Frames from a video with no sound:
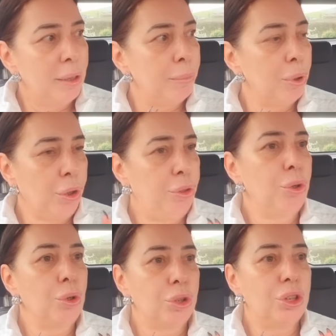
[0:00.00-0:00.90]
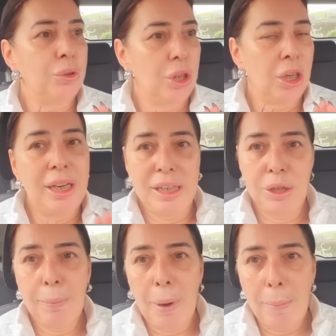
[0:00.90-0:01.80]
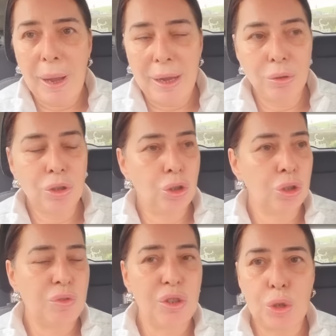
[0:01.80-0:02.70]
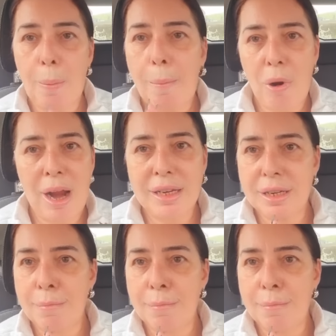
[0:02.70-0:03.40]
But I thought I need to pop out just for some bread